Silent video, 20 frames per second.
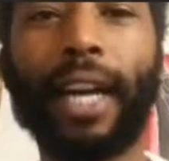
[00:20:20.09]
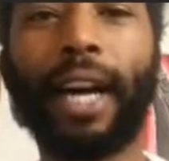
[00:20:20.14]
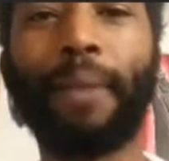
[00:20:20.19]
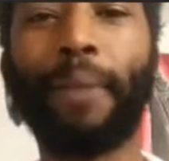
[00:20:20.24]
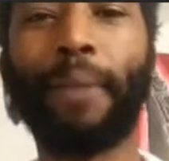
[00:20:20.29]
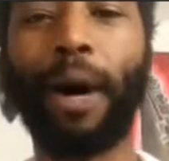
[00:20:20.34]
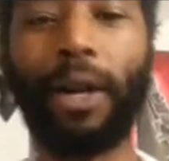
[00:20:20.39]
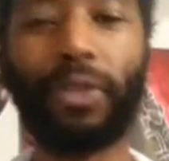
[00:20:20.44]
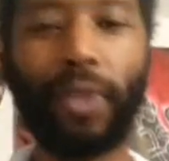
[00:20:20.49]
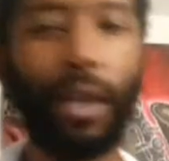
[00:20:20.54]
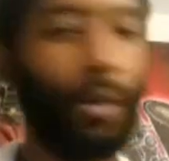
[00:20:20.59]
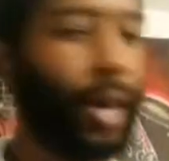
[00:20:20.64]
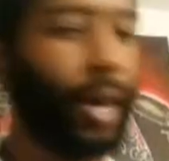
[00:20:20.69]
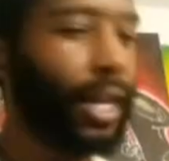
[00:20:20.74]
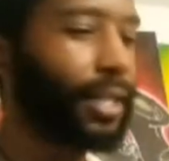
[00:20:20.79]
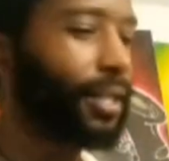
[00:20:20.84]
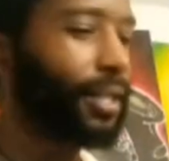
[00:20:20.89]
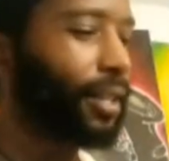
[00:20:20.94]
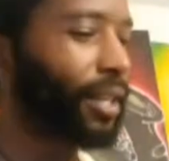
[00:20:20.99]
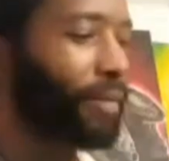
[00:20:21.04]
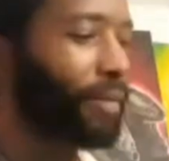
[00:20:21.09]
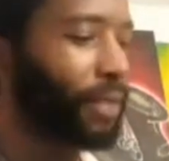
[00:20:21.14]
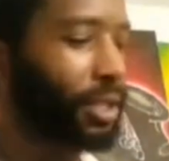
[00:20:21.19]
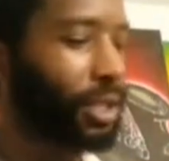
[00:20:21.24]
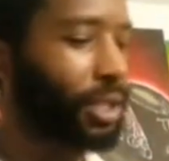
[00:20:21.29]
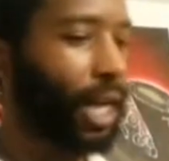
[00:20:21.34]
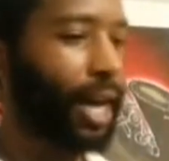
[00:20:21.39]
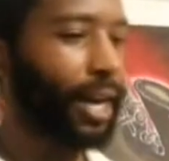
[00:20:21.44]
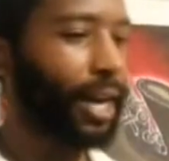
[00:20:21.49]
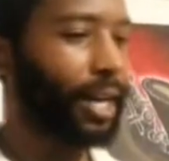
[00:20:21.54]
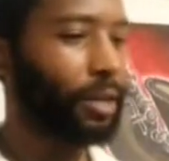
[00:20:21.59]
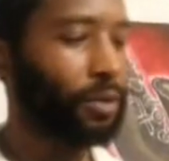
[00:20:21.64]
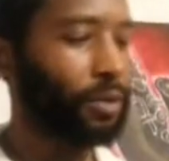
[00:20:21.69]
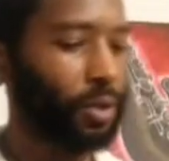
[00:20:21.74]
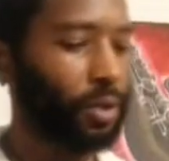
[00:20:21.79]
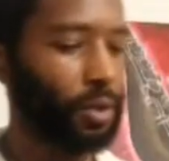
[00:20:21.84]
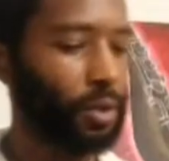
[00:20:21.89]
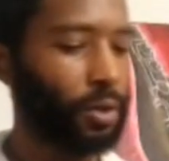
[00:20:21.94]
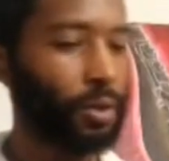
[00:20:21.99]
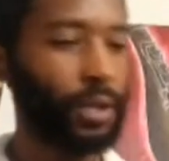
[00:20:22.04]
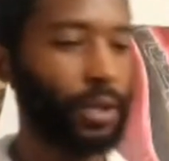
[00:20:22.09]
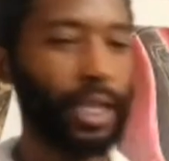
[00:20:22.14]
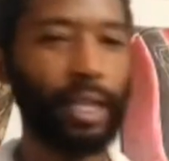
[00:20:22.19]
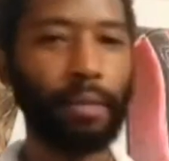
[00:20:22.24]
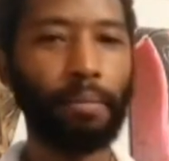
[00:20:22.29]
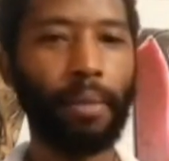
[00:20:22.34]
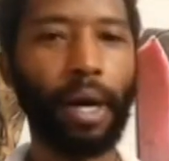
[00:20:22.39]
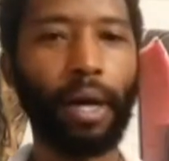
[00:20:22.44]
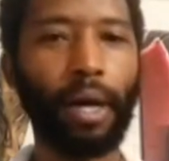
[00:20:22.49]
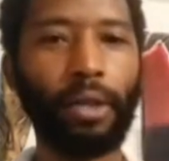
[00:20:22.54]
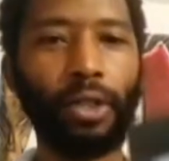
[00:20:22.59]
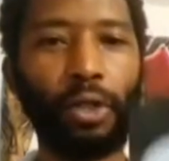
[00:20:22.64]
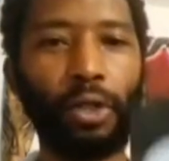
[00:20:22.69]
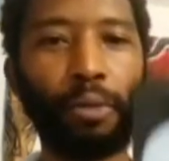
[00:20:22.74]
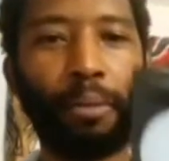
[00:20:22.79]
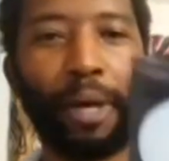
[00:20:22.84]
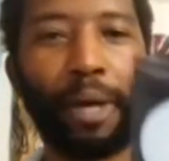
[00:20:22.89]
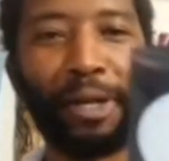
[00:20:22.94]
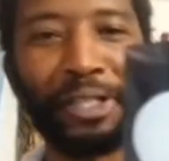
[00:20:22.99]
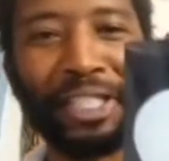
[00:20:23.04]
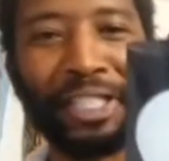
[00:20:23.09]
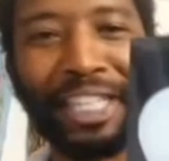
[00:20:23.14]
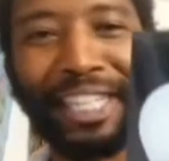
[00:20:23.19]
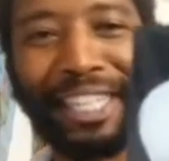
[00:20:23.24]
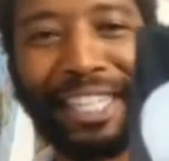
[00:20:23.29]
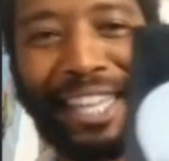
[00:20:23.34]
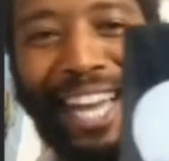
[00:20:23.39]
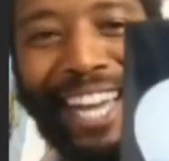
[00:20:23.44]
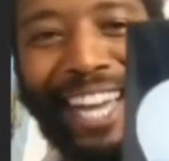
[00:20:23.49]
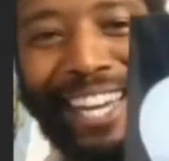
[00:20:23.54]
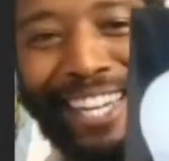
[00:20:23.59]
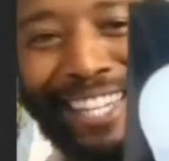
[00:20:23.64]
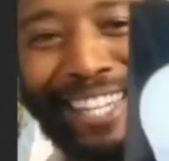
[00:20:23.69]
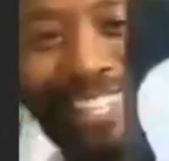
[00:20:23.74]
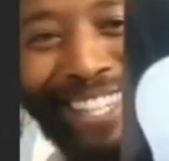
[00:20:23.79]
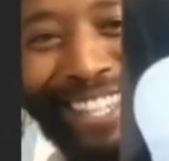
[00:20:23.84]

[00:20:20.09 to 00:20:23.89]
Also wanted to give a shout out to Umoja Lighting.